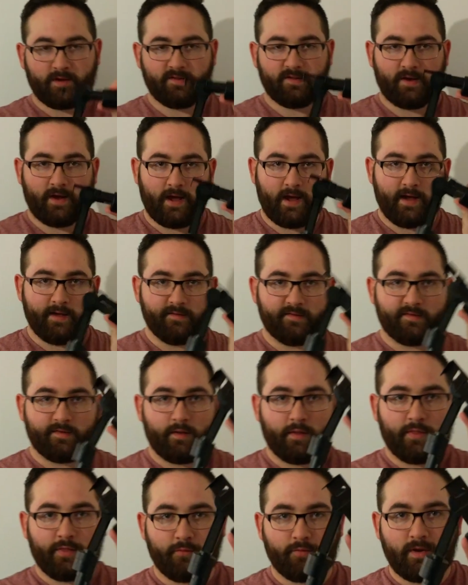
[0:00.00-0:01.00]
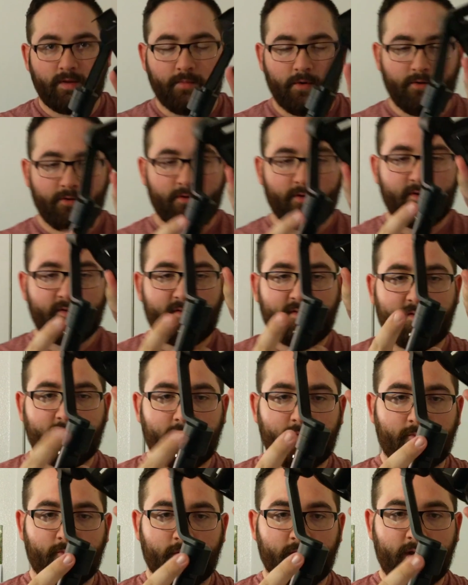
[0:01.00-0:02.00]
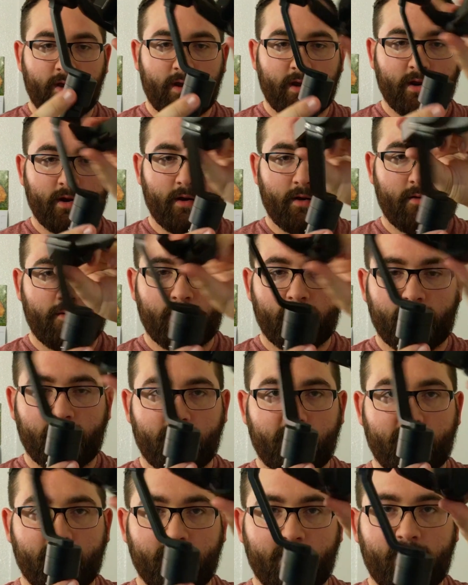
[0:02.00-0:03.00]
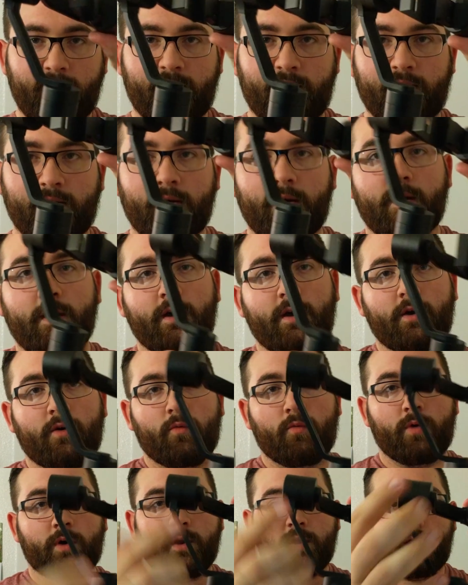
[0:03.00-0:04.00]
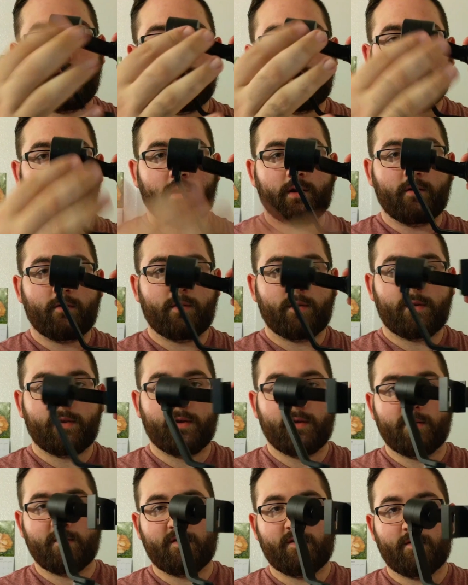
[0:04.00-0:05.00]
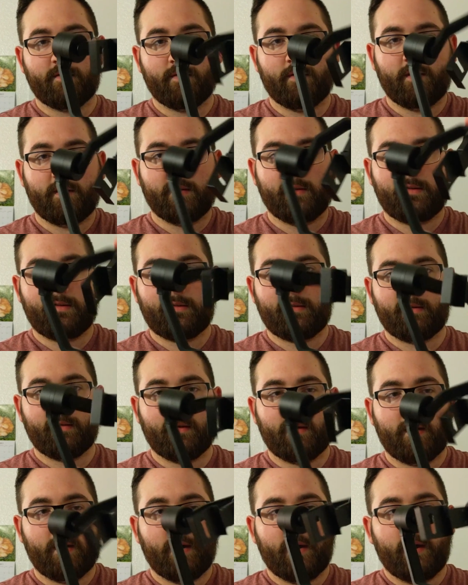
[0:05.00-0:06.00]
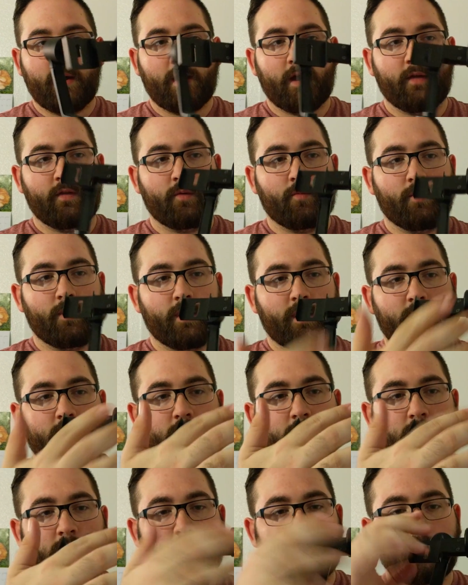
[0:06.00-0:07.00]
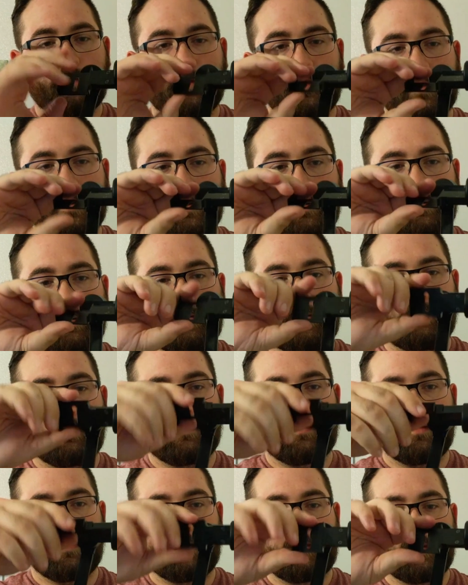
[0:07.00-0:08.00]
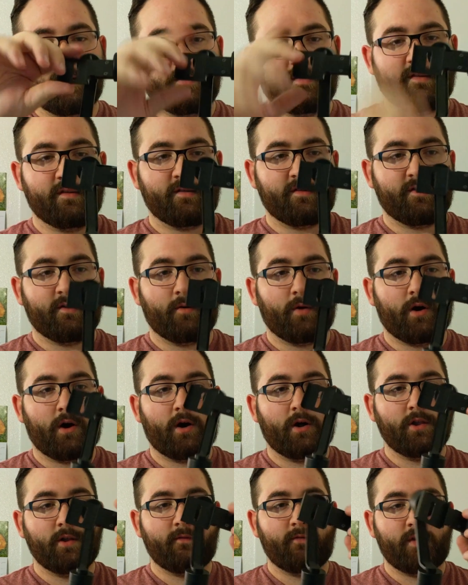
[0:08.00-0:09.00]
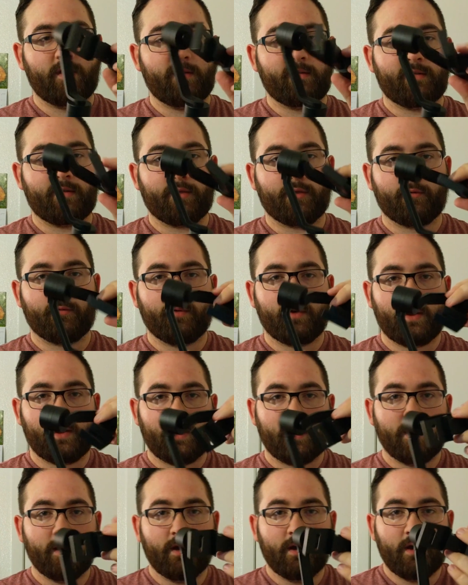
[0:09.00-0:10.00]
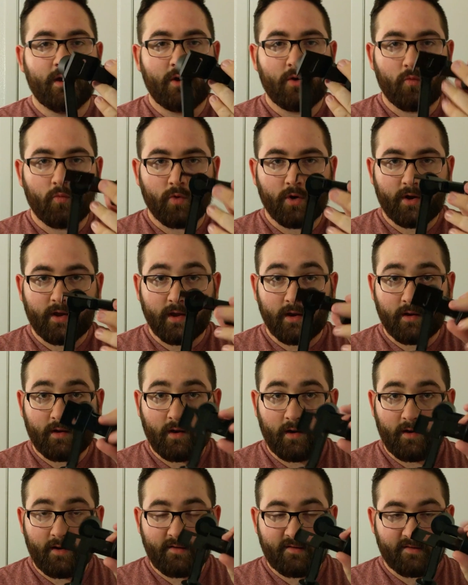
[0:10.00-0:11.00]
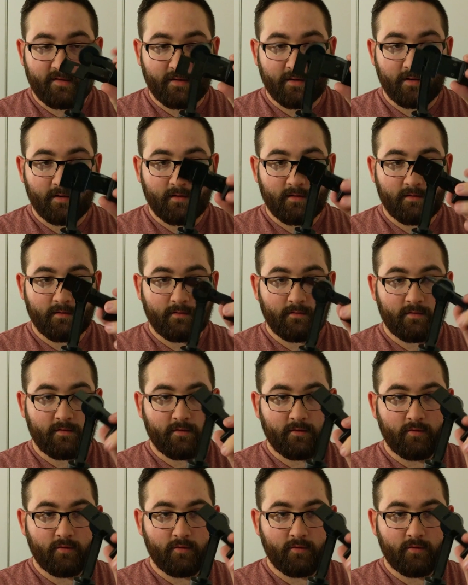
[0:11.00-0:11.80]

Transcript: because it has 3 motors, one here that does this, one here that does this, and then one here that does this. And so all of these 3 work in concert